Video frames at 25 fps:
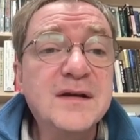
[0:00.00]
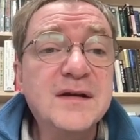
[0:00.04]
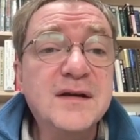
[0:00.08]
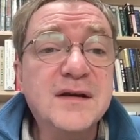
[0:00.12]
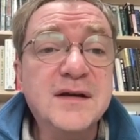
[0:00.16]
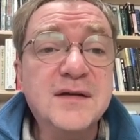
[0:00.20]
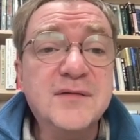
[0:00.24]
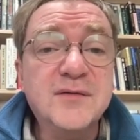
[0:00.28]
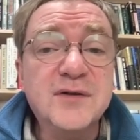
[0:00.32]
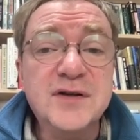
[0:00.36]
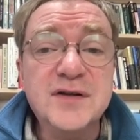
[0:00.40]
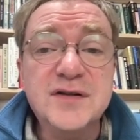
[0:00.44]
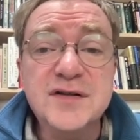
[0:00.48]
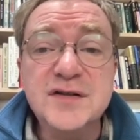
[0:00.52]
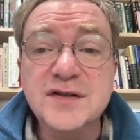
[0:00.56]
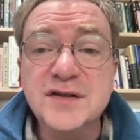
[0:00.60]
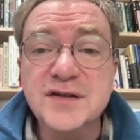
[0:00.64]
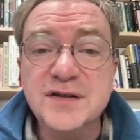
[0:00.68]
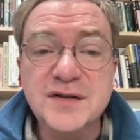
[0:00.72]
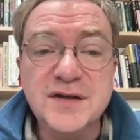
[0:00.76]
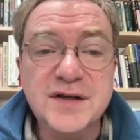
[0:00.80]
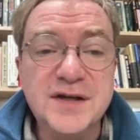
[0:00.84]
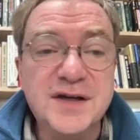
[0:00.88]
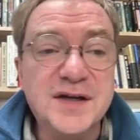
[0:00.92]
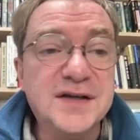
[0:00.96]
Can we
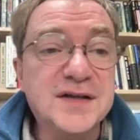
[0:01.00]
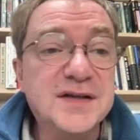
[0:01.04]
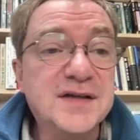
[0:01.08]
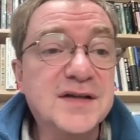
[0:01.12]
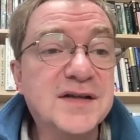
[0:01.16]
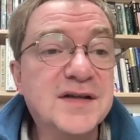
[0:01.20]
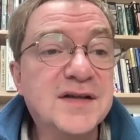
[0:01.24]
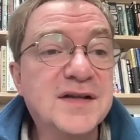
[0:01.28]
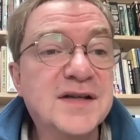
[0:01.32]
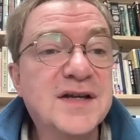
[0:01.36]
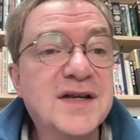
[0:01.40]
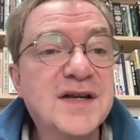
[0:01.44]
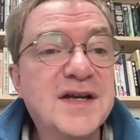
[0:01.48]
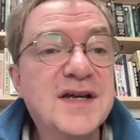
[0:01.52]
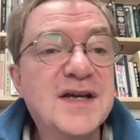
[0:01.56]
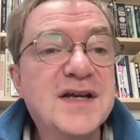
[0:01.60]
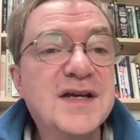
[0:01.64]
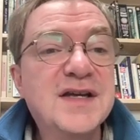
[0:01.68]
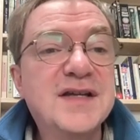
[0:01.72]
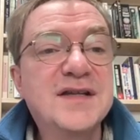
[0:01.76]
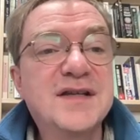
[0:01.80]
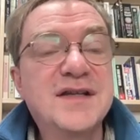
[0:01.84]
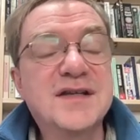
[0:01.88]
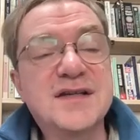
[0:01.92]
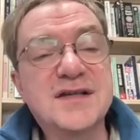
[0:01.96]
see that?
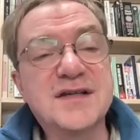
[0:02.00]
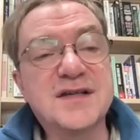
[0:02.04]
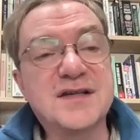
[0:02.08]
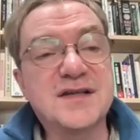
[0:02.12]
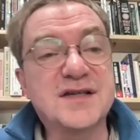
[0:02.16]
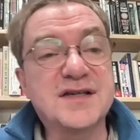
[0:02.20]
This is a